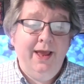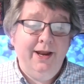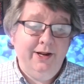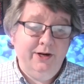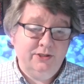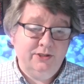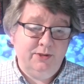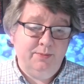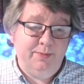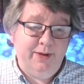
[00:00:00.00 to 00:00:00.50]

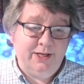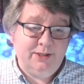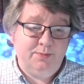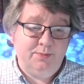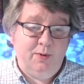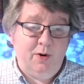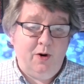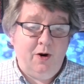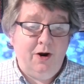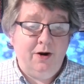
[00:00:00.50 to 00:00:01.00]
Here's the
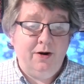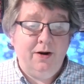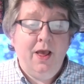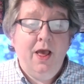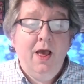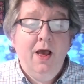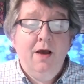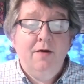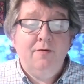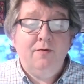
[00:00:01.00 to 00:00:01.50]
best part.
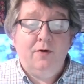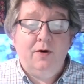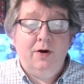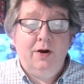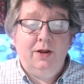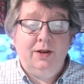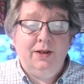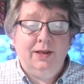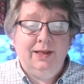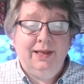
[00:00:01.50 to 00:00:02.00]

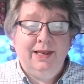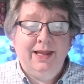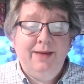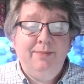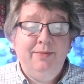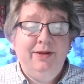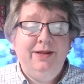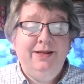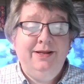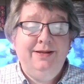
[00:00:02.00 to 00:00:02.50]
For a
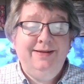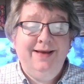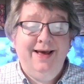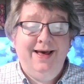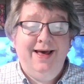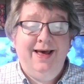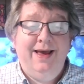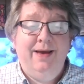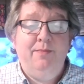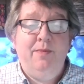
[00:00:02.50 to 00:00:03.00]
limited
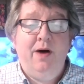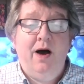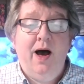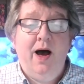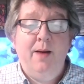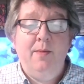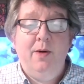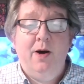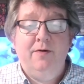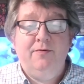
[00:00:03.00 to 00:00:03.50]
time,
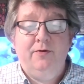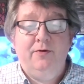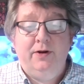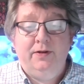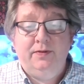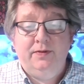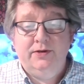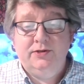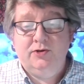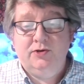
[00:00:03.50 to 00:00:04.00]
I'm
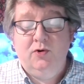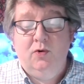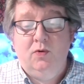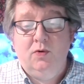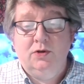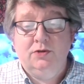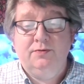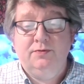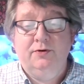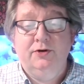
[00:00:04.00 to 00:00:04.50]
offering this
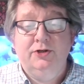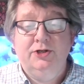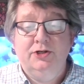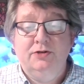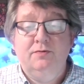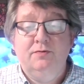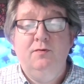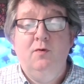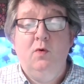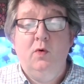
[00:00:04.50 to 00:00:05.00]
course for
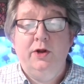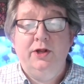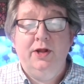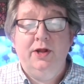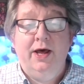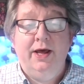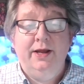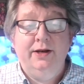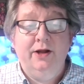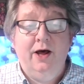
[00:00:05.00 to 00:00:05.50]
just
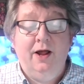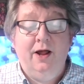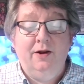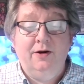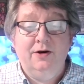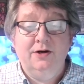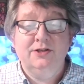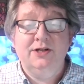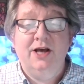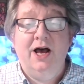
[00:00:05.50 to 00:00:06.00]

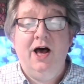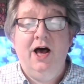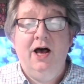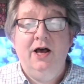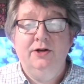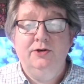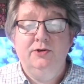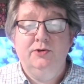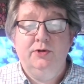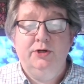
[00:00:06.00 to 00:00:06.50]
$49, a
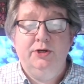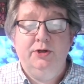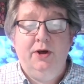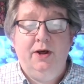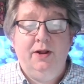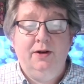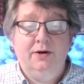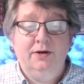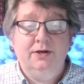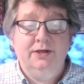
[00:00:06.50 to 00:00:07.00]

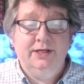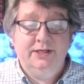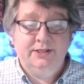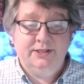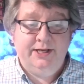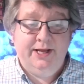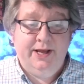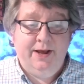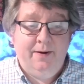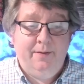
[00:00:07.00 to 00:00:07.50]
$100
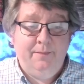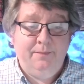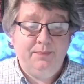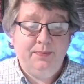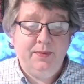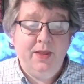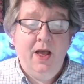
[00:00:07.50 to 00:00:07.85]
discount.